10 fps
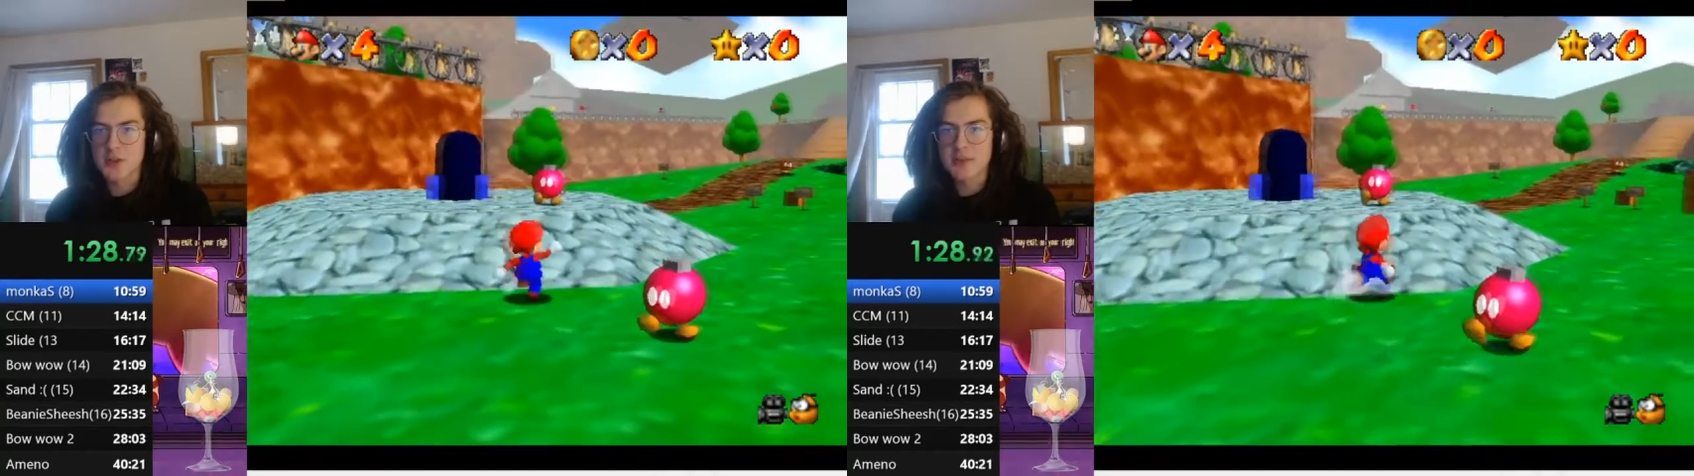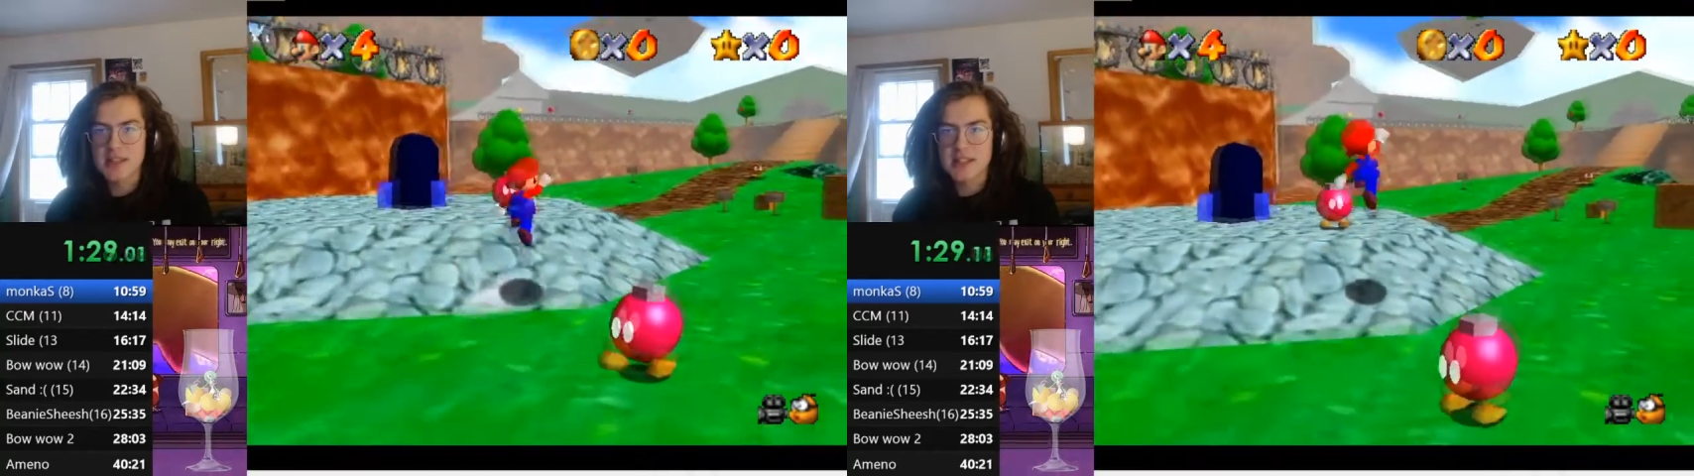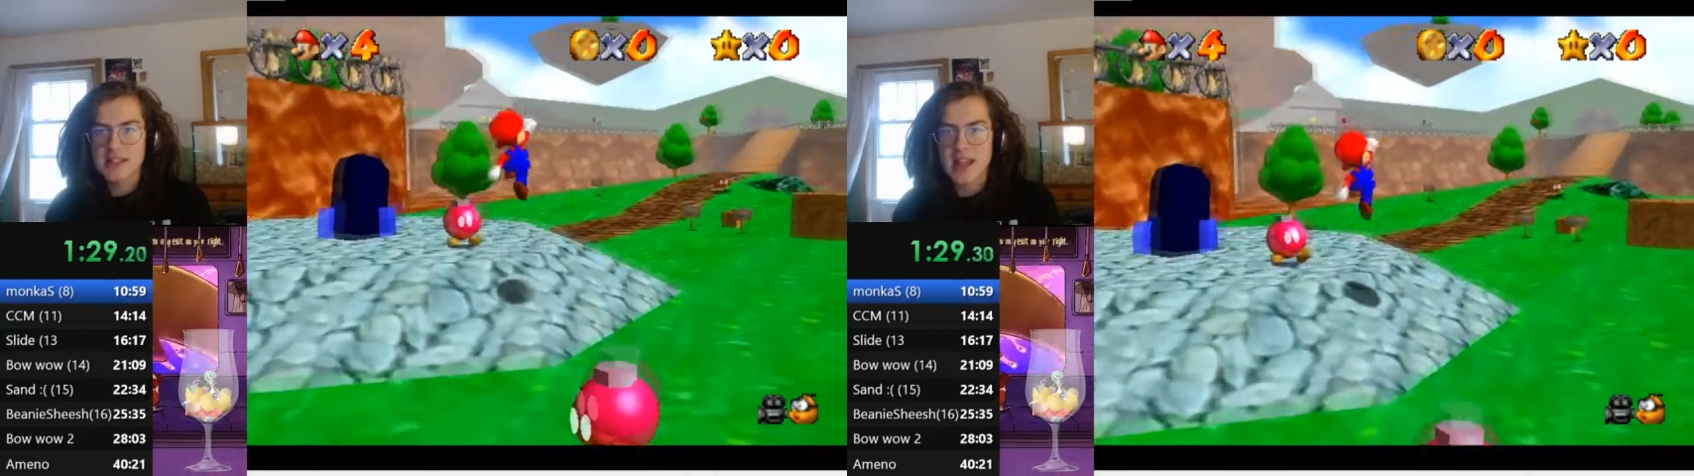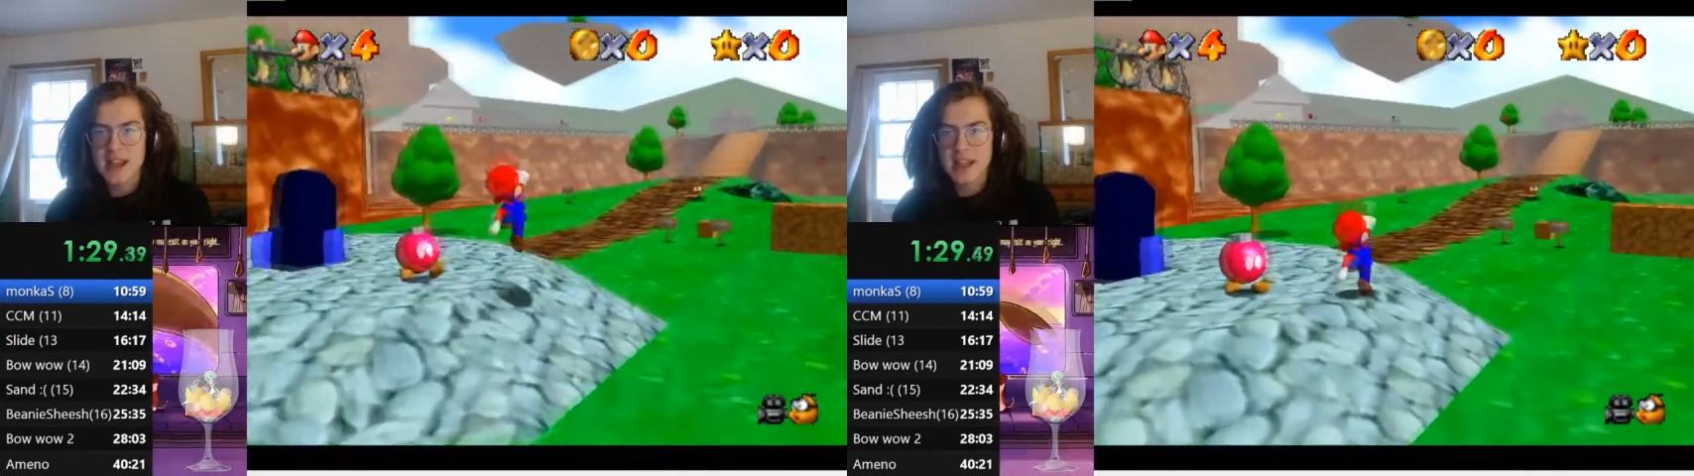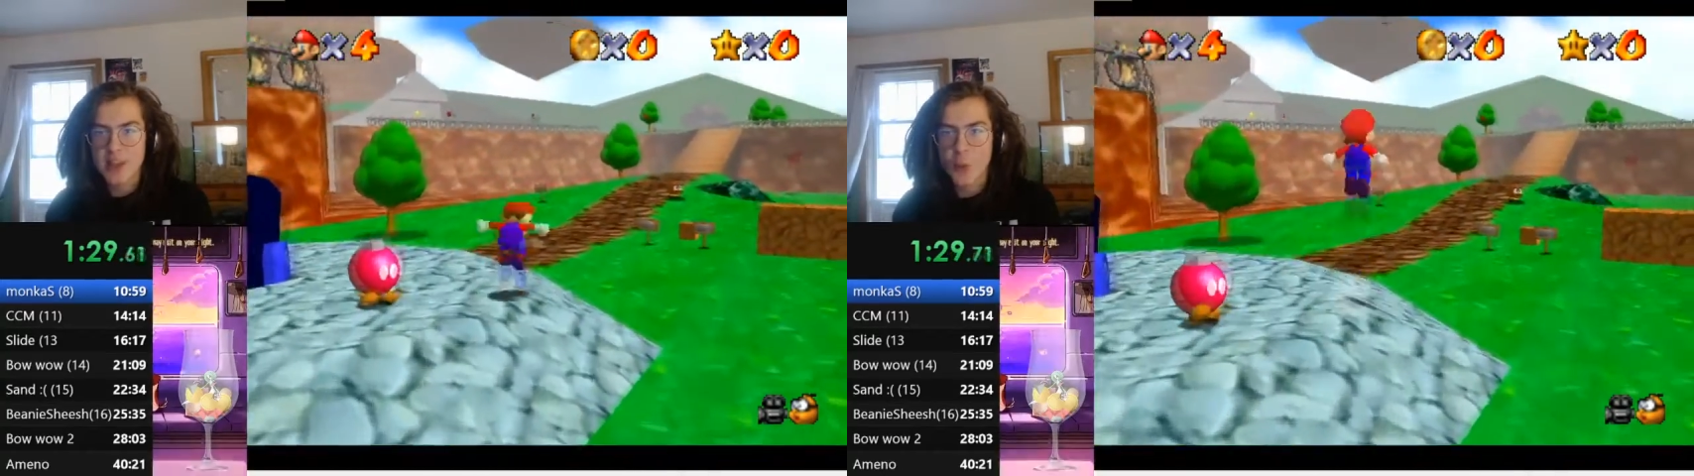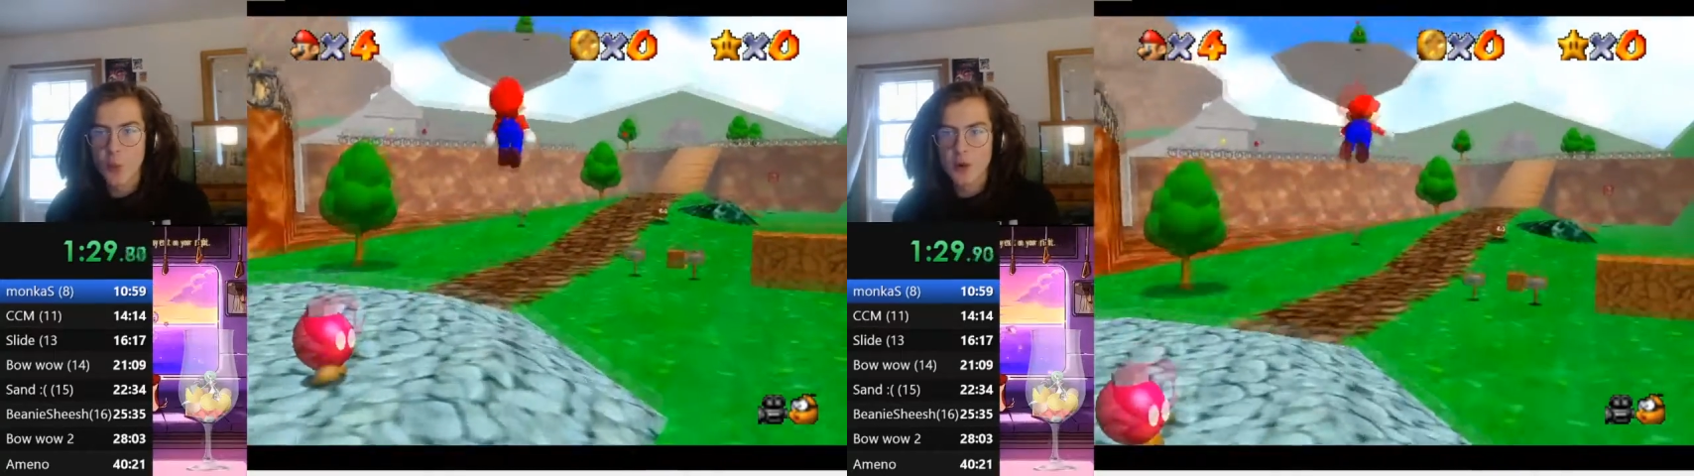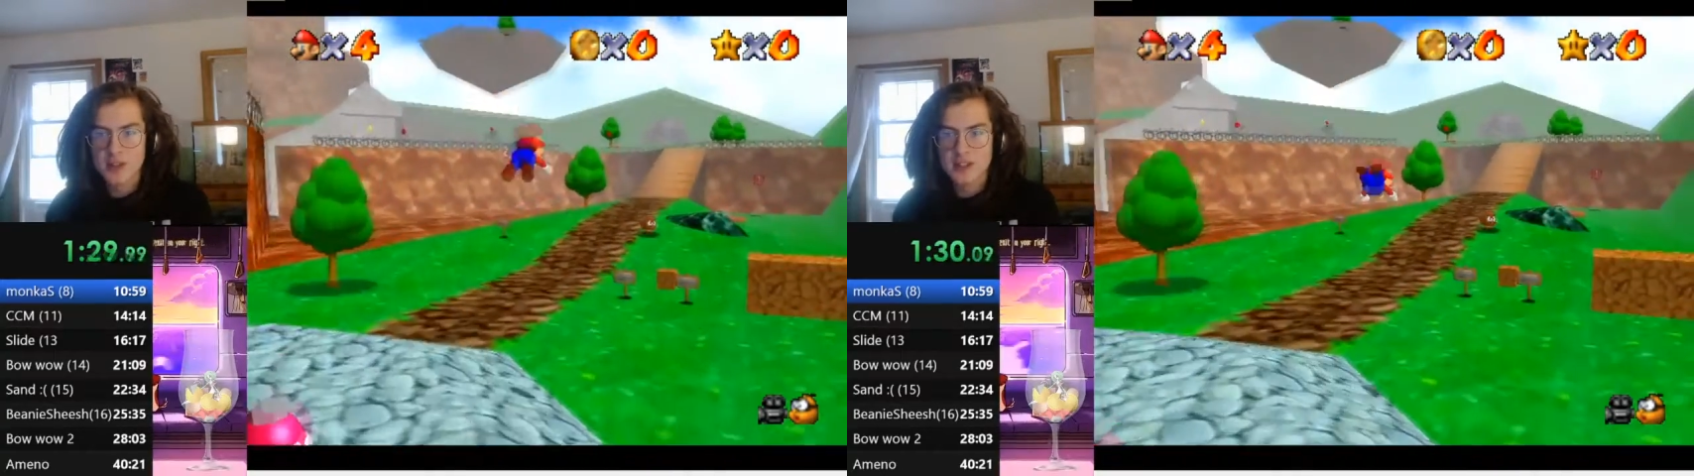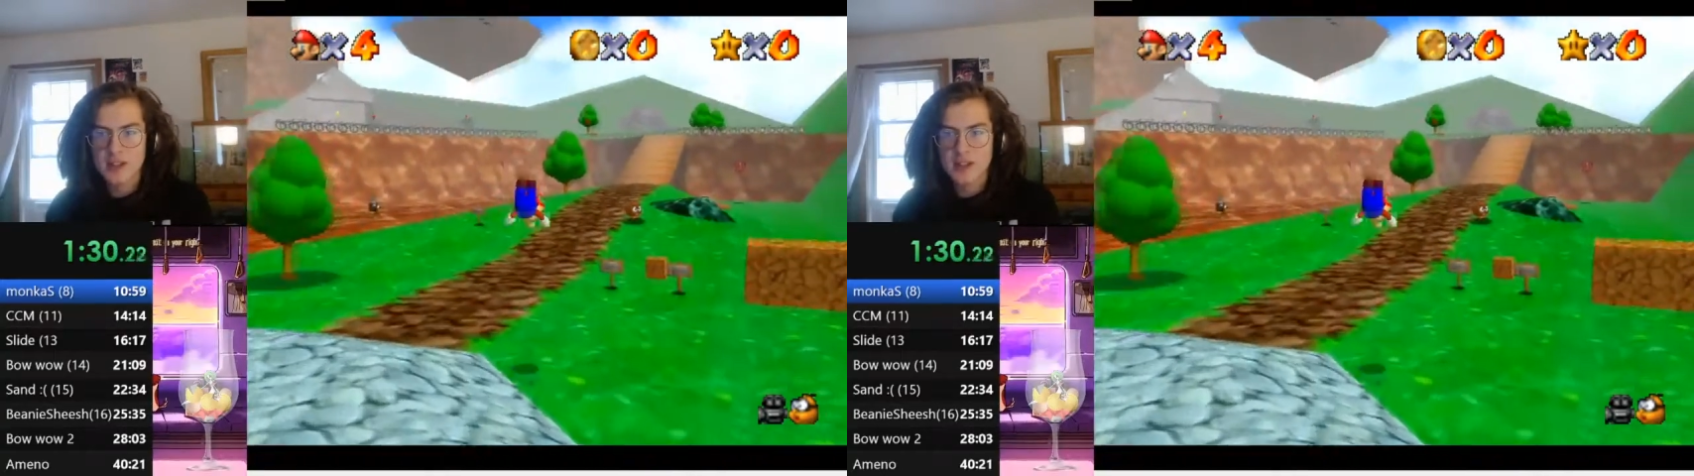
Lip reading: me saying the words